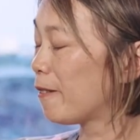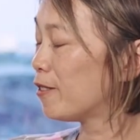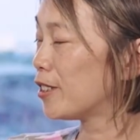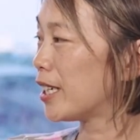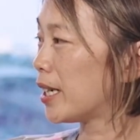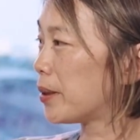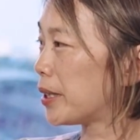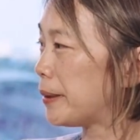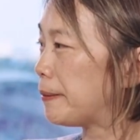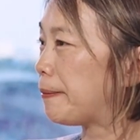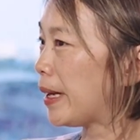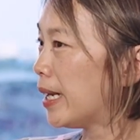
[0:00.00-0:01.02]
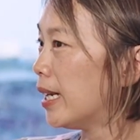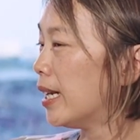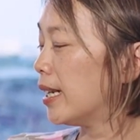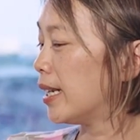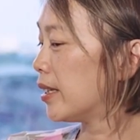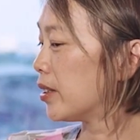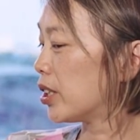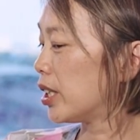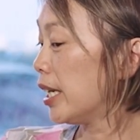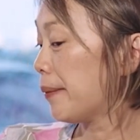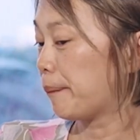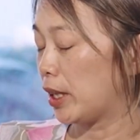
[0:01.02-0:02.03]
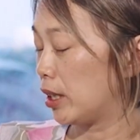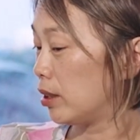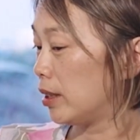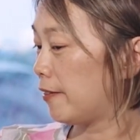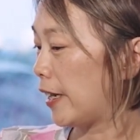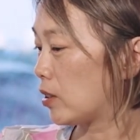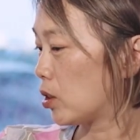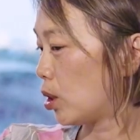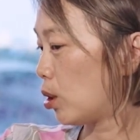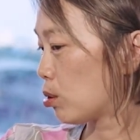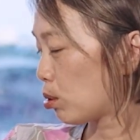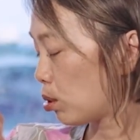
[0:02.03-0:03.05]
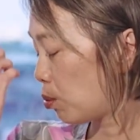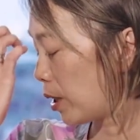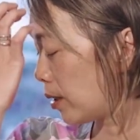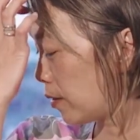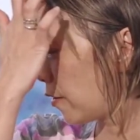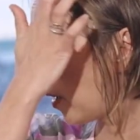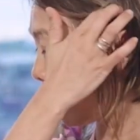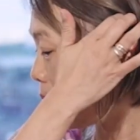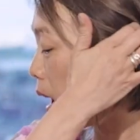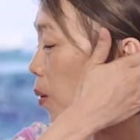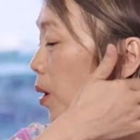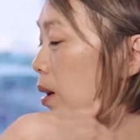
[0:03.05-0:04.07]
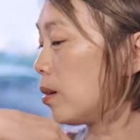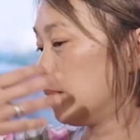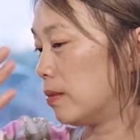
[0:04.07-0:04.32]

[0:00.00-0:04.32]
Fully agree. And and in fact, also one of our